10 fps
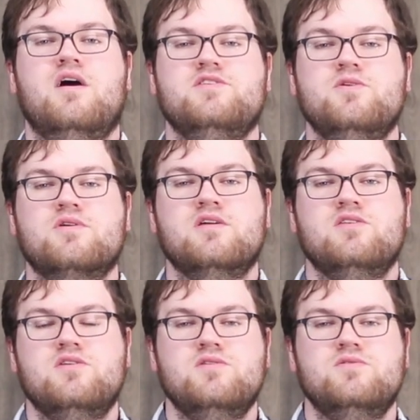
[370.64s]
you
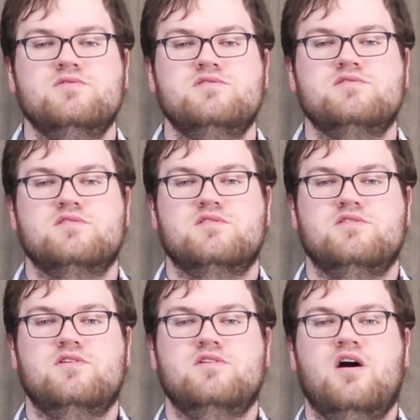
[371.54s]
can use
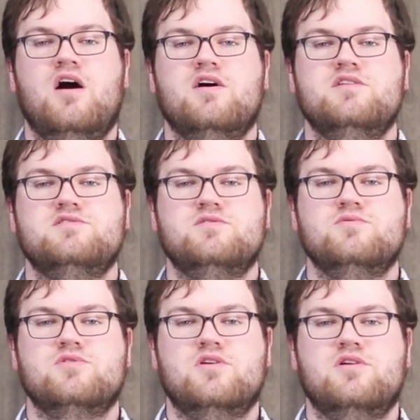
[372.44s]
your knowledge
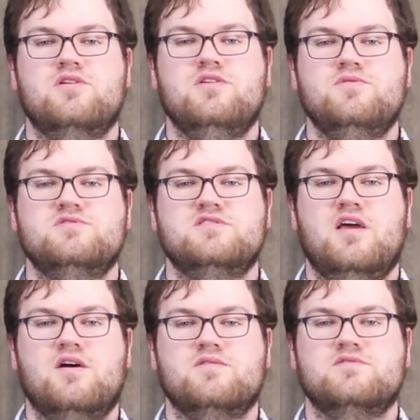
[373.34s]
to learn new
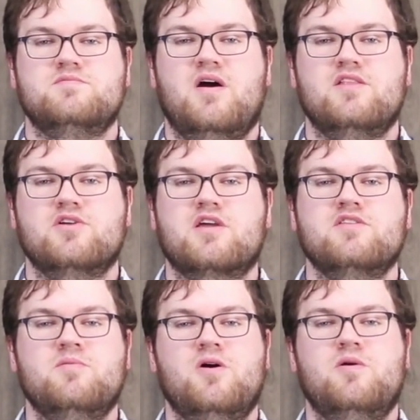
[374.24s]
sounds by
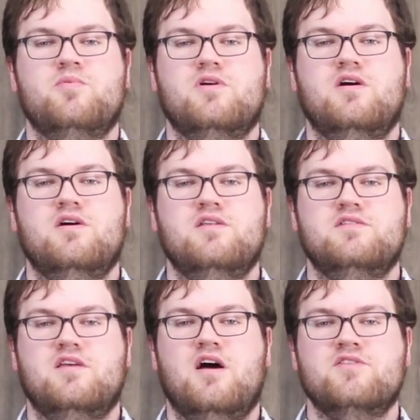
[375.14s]
looking them up
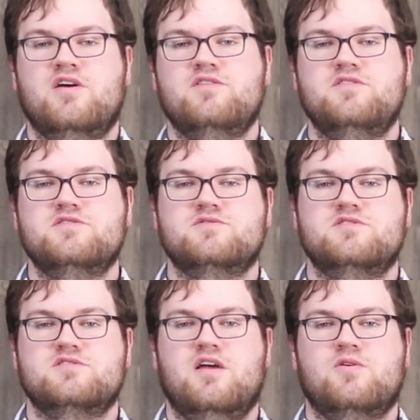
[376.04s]
on an online
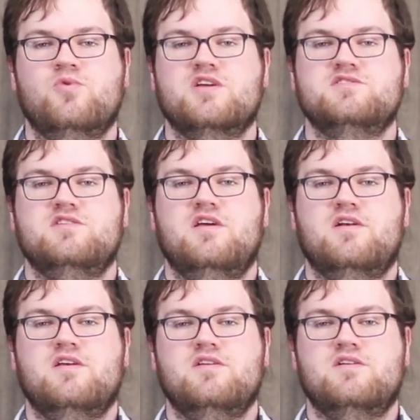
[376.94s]
resource like
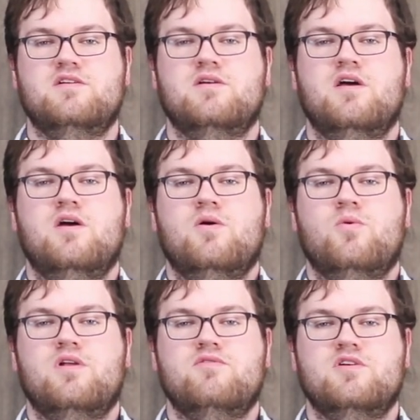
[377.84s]
Wiktionary or
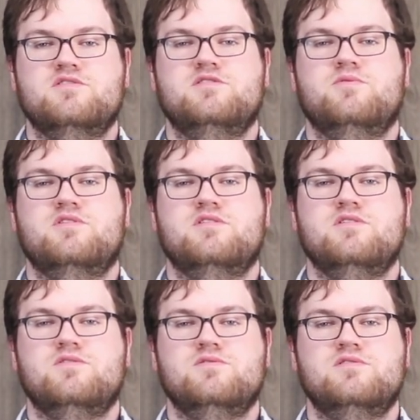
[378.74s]
whatever else you want to
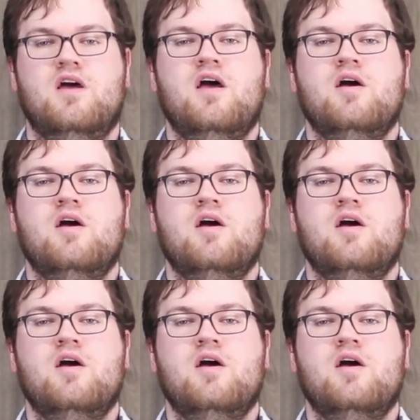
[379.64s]
use,